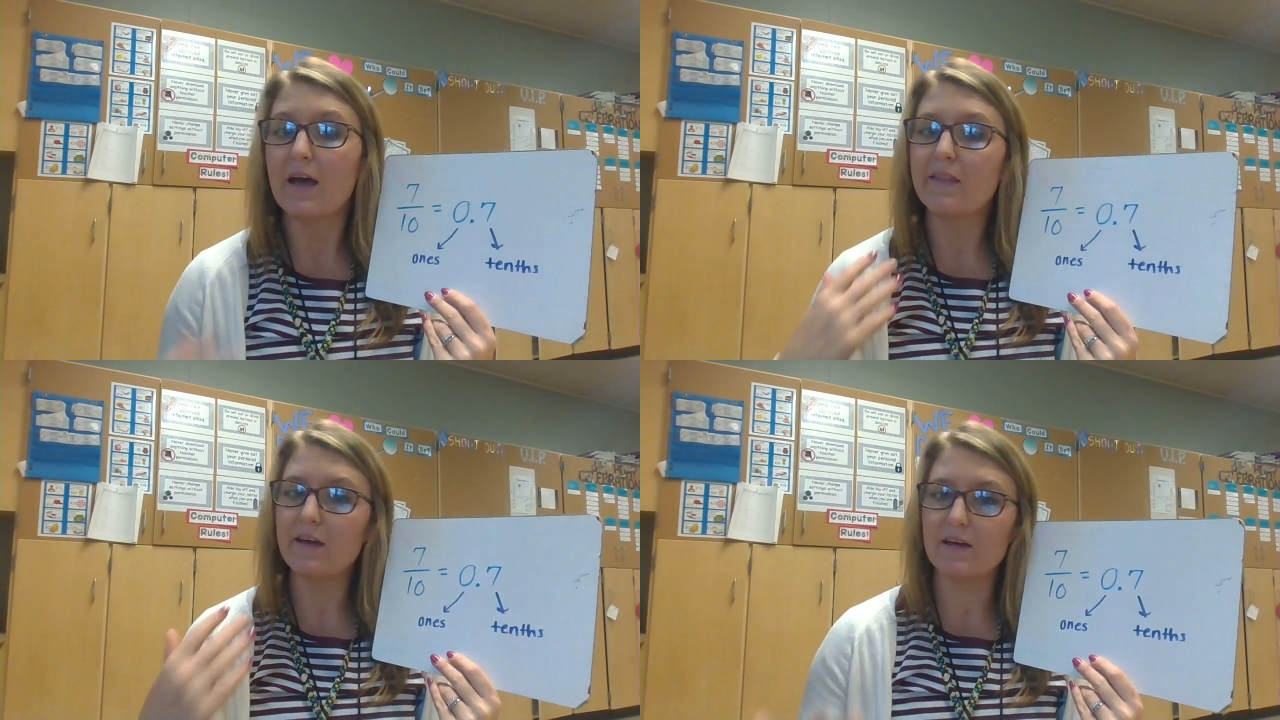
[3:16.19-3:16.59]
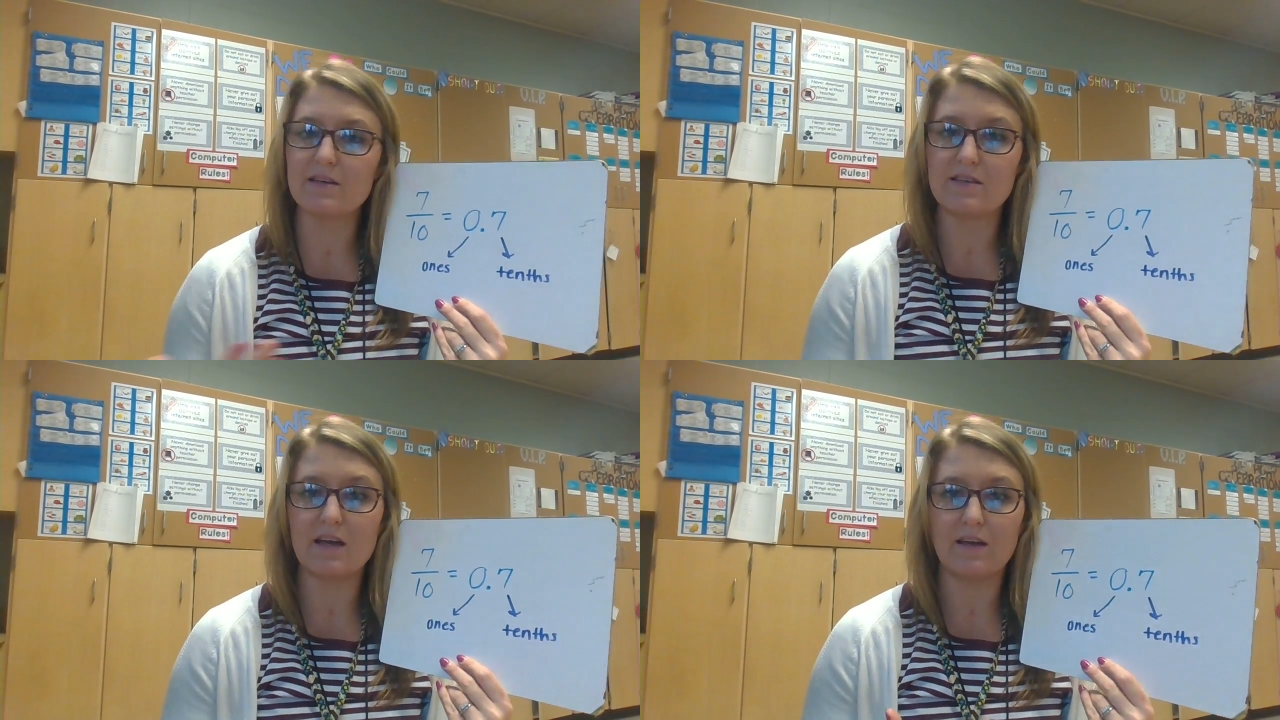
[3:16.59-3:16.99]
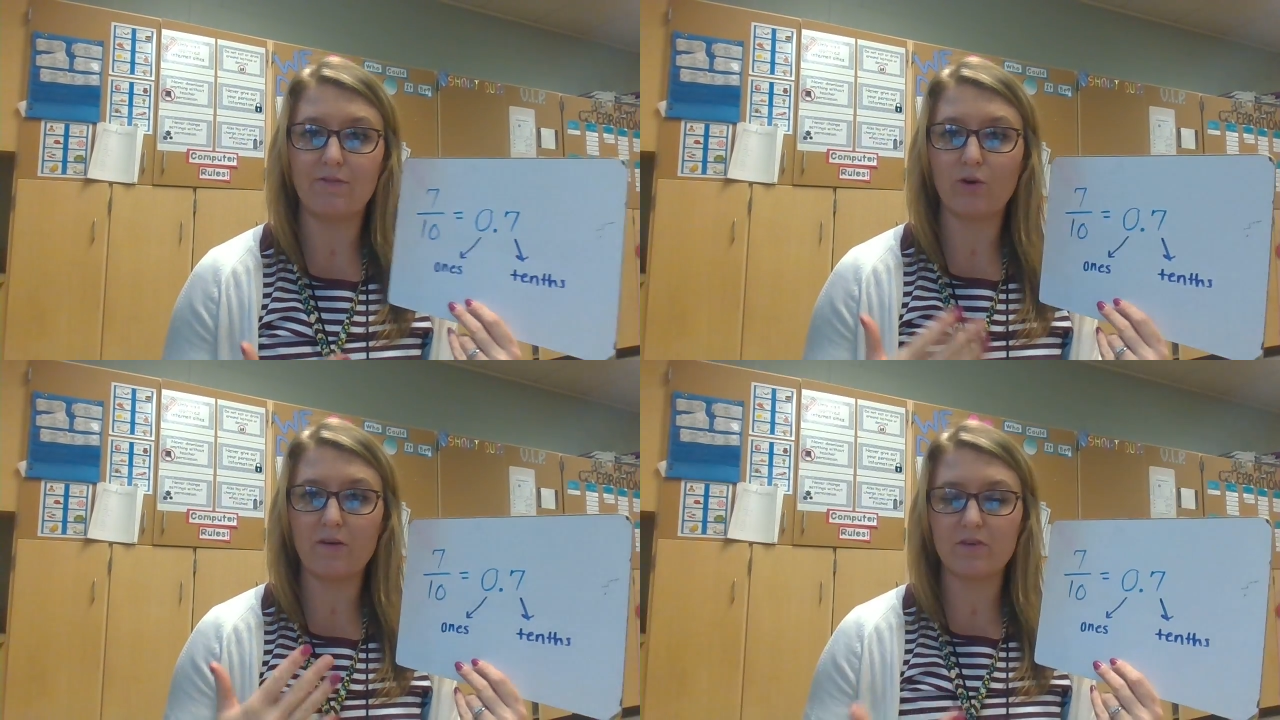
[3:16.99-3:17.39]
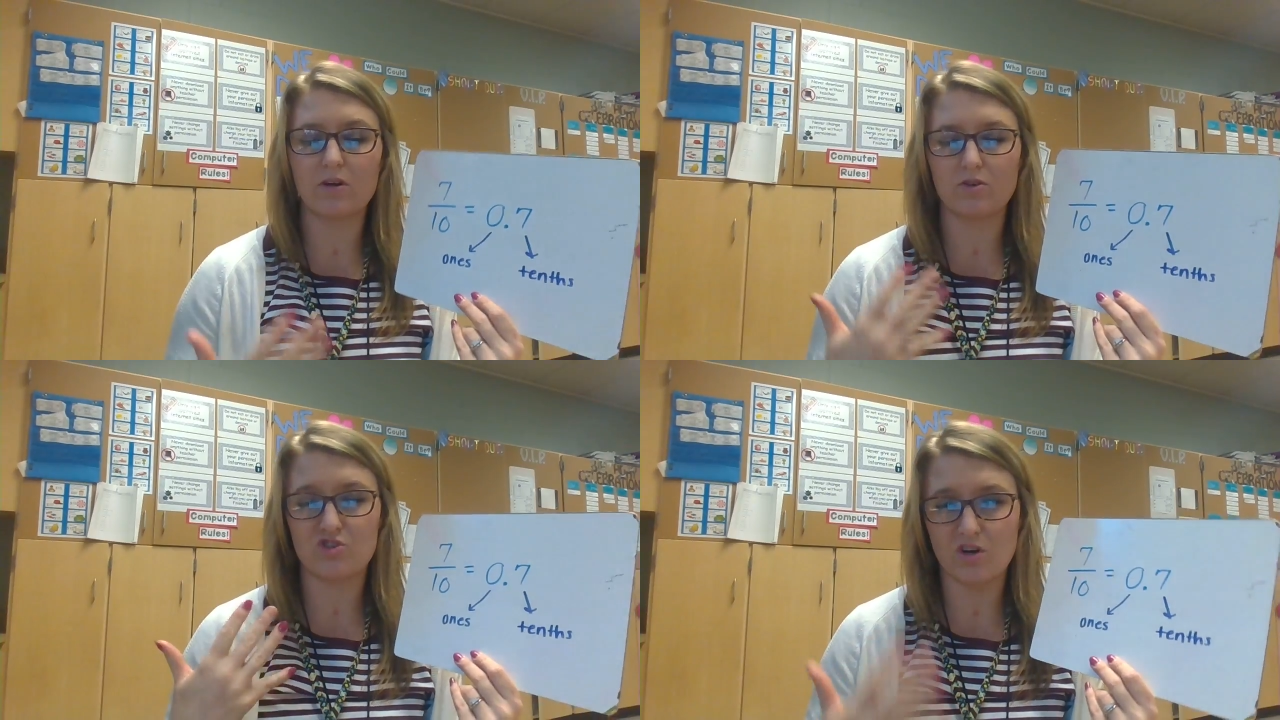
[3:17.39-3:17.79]
And like I said, if you're
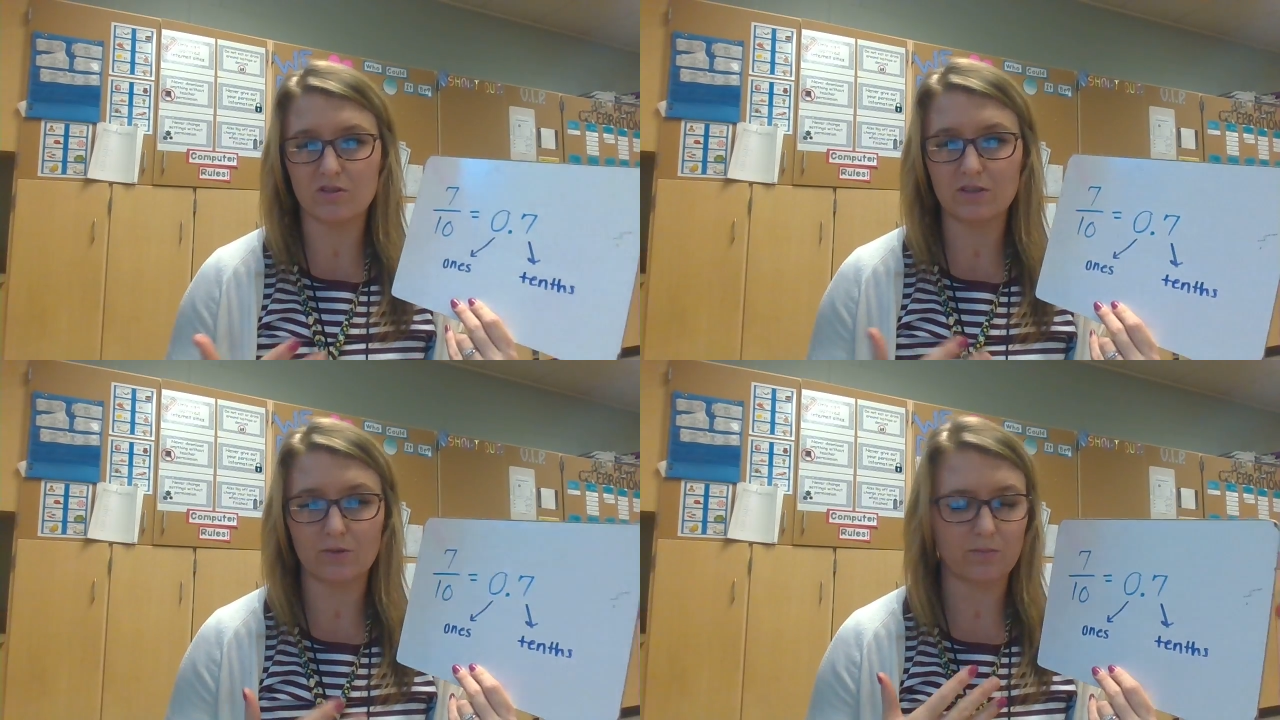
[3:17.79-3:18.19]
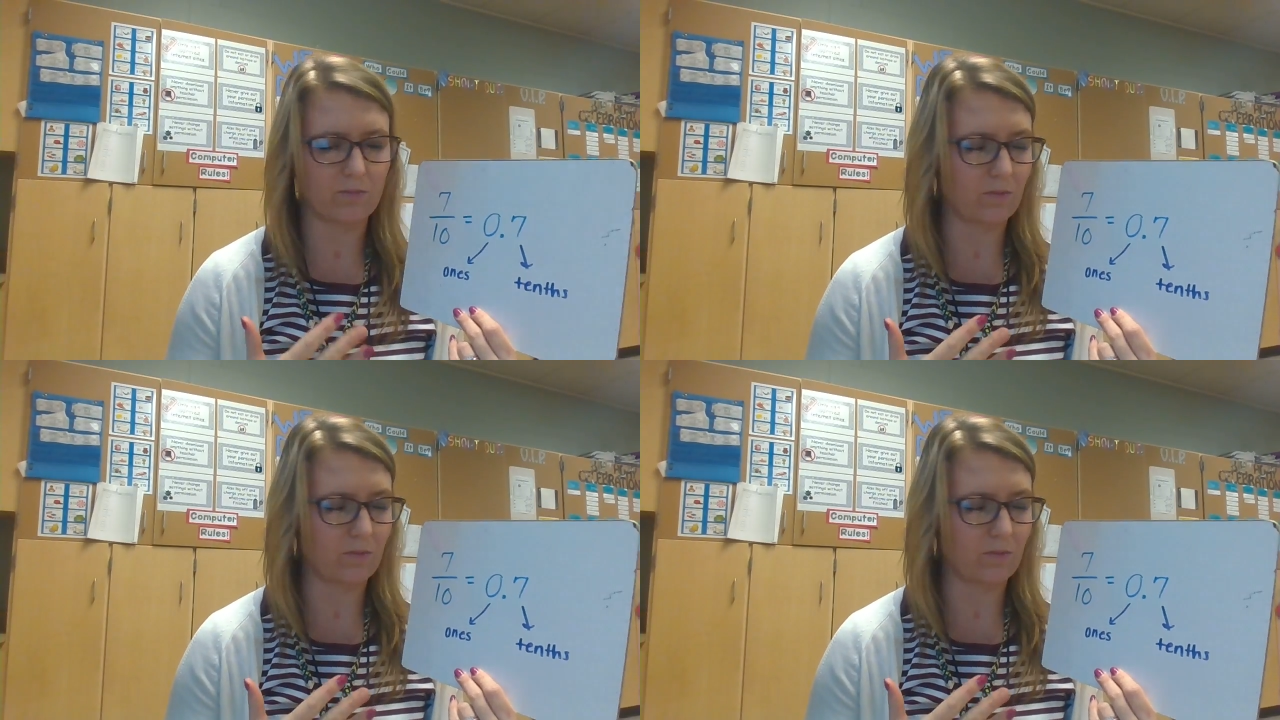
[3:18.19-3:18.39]
struggling